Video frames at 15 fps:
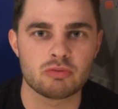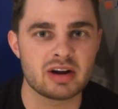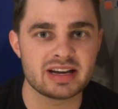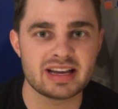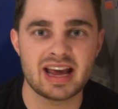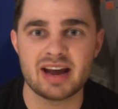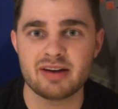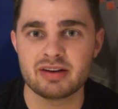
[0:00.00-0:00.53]

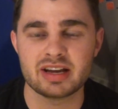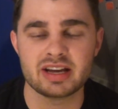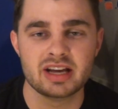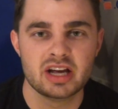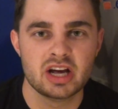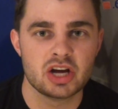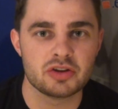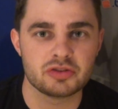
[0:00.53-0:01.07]
Ranieri
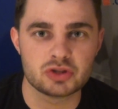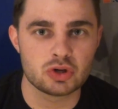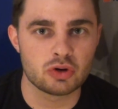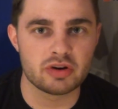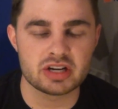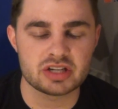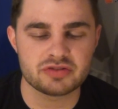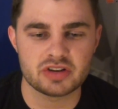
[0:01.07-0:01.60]
uh,
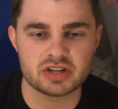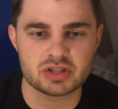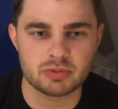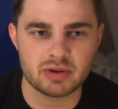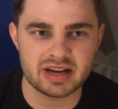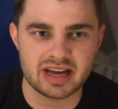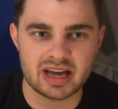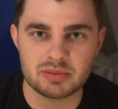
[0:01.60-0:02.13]
drawing his first
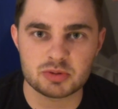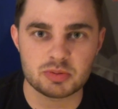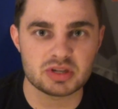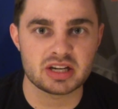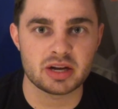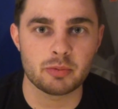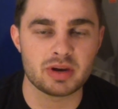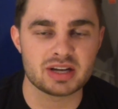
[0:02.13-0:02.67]
away game,
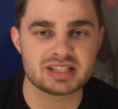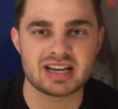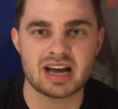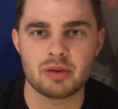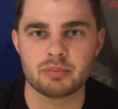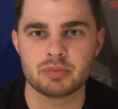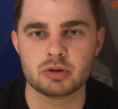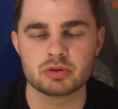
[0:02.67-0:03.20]
especially at West
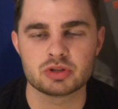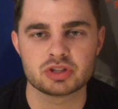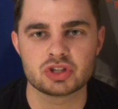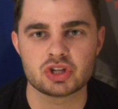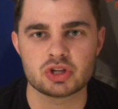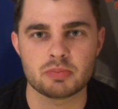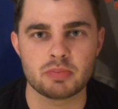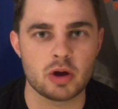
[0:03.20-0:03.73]
Ham, who was
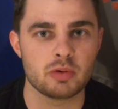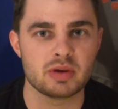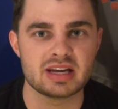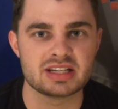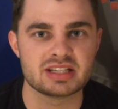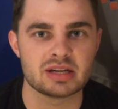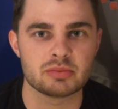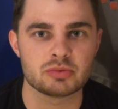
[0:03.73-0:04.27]
such a
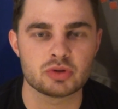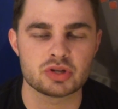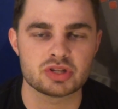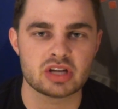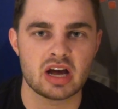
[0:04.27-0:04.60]
bogey team to us.